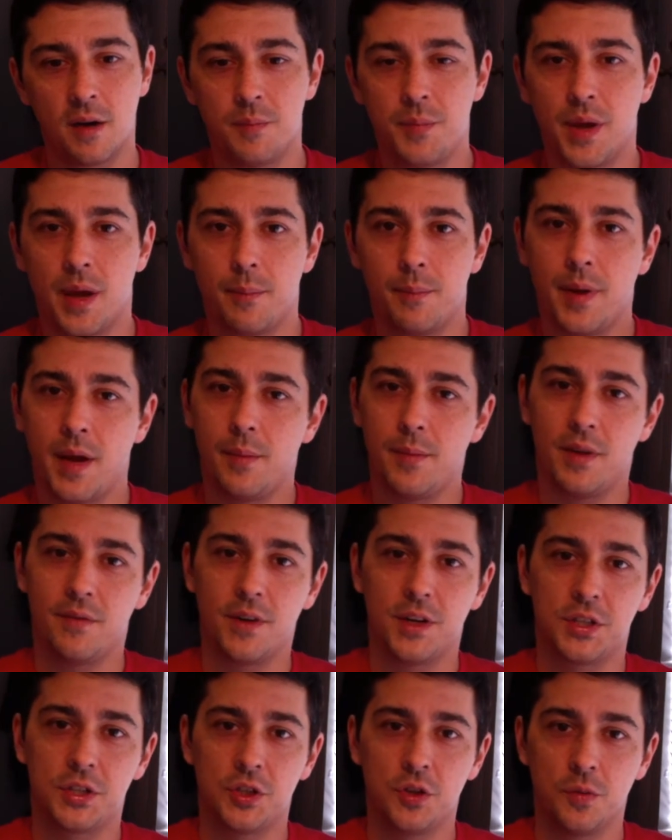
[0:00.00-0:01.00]
Batman
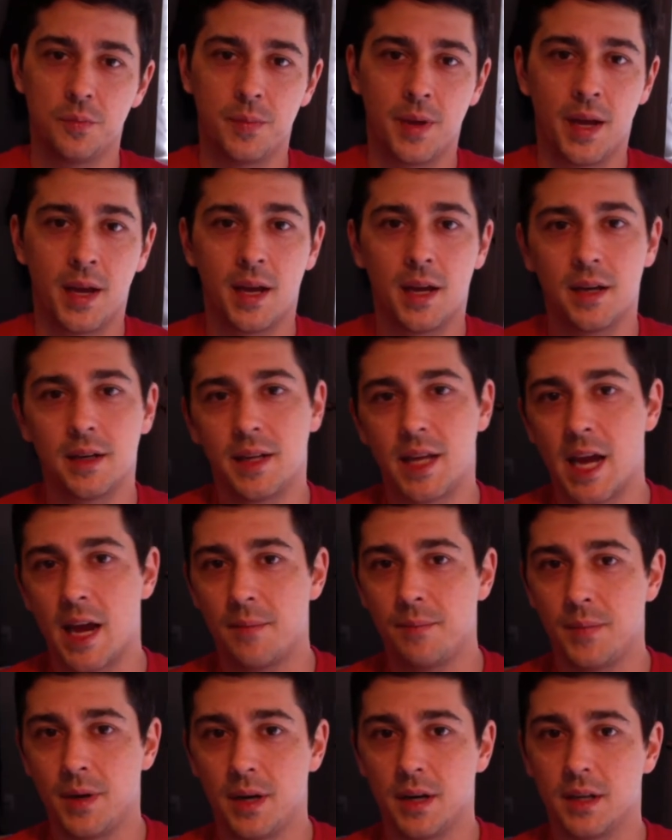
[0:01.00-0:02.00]
versus. Superman,
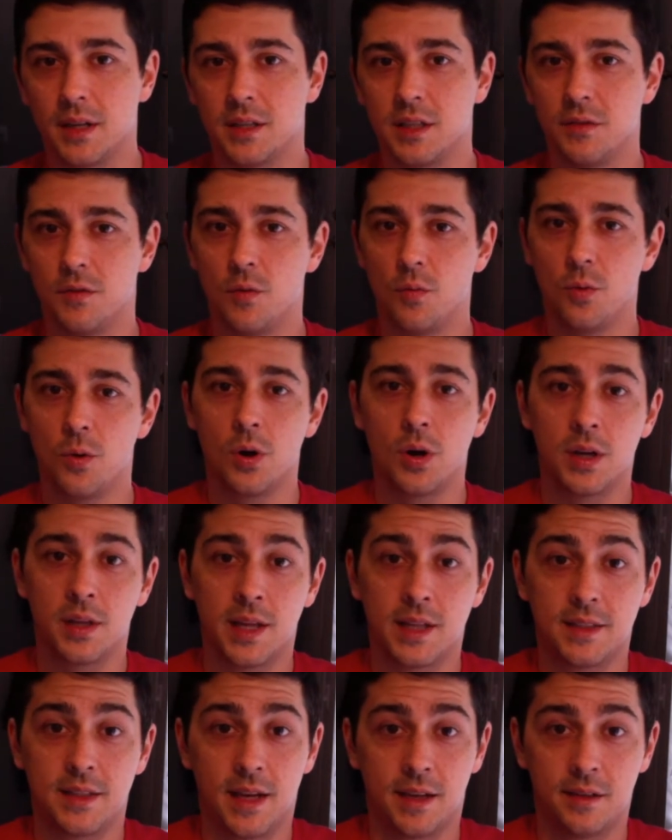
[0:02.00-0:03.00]
Captain America Civil War,
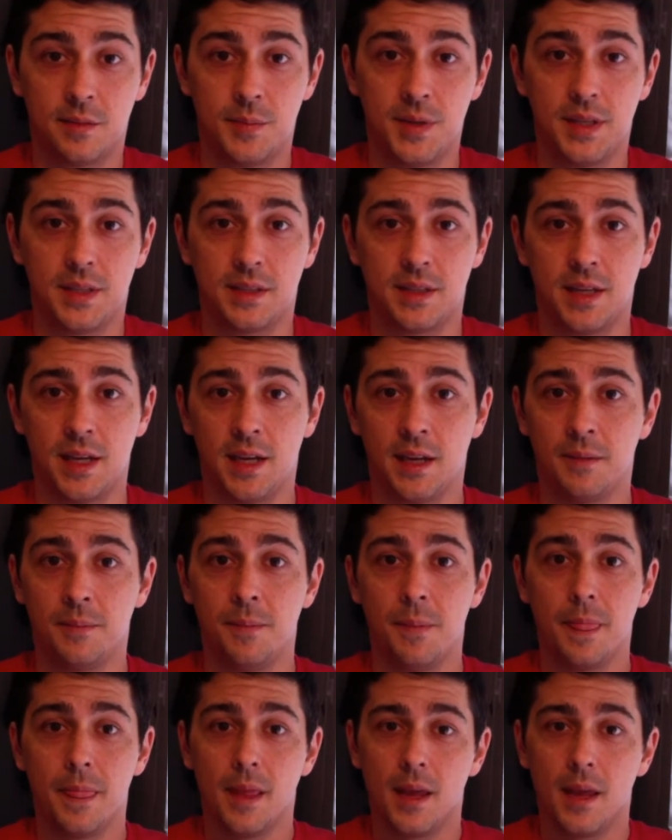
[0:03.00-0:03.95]
that's yet to be seen.